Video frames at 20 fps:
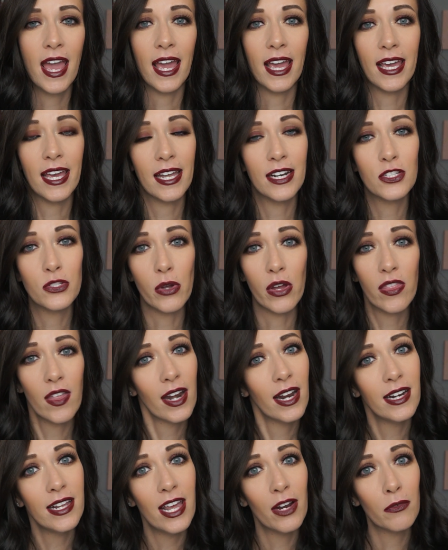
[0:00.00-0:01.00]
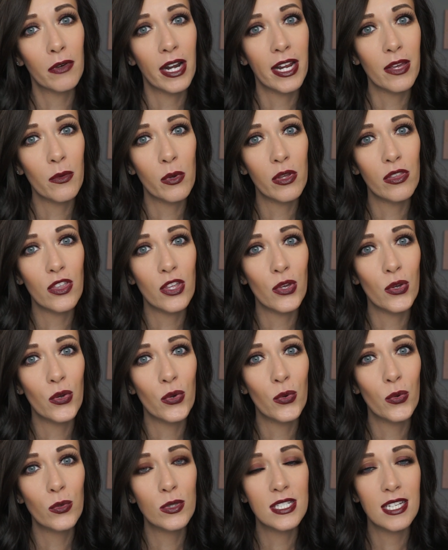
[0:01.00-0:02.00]
And so I thought I'd get ready with
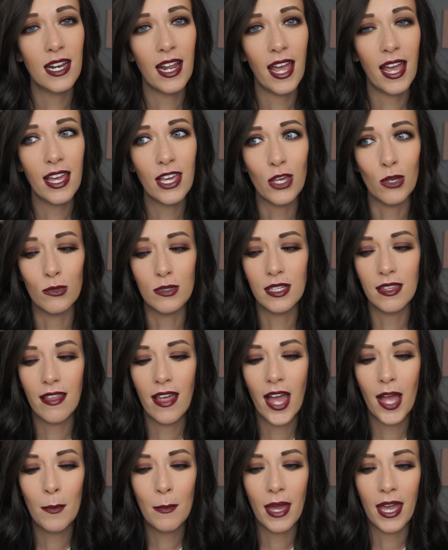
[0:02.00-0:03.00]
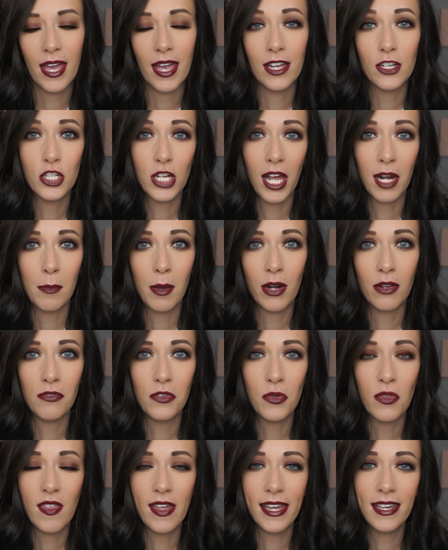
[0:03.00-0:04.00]
you today using them and chat about a
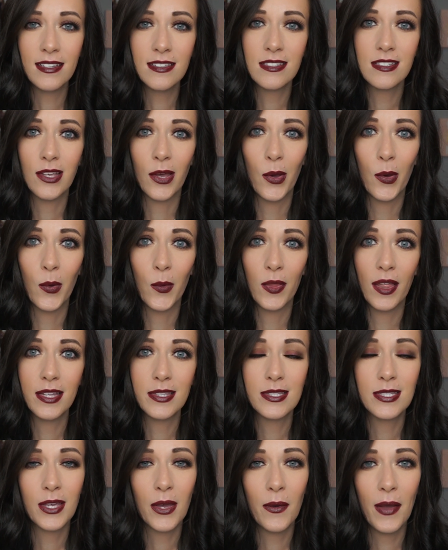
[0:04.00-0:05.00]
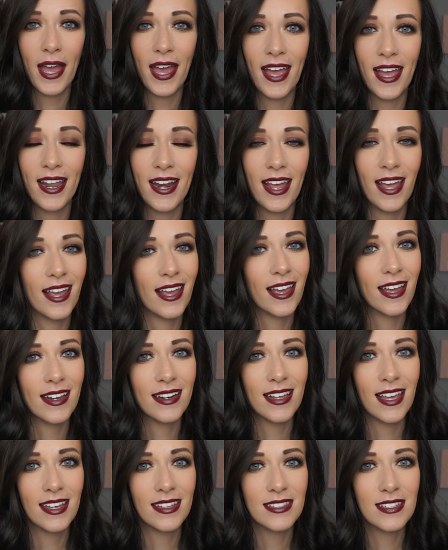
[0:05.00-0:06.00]
few things. So let's go ahead
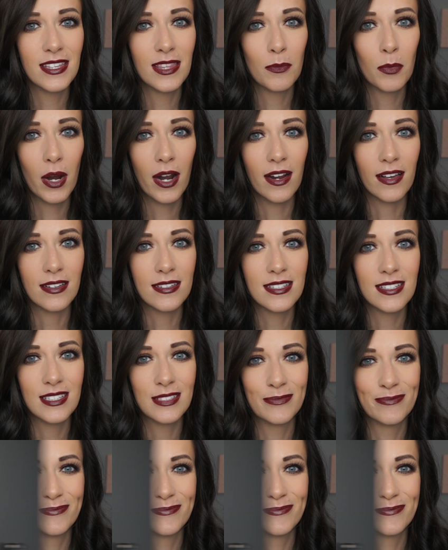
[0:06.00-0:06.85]
and get into the products.